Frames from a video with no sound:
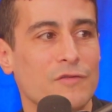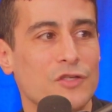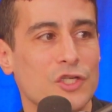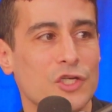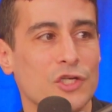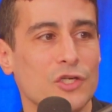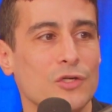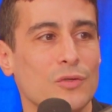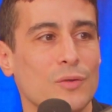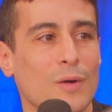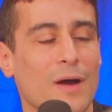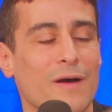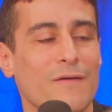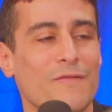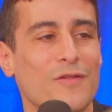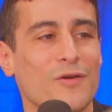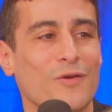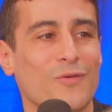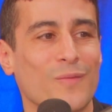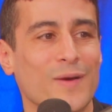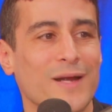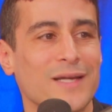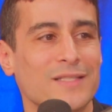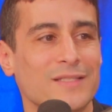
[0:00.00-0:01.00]
two of the
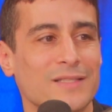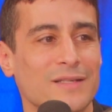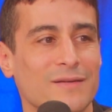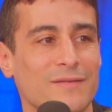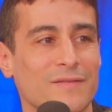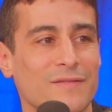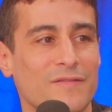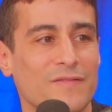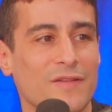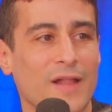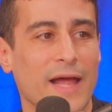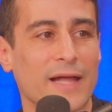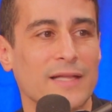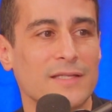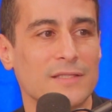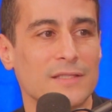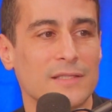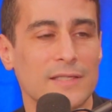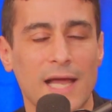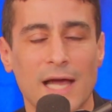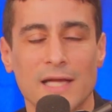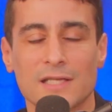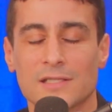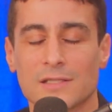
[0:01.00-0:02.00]
recent flights.
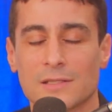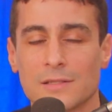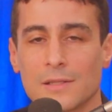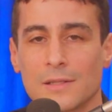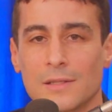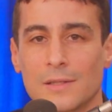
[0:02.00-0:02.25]
Yes,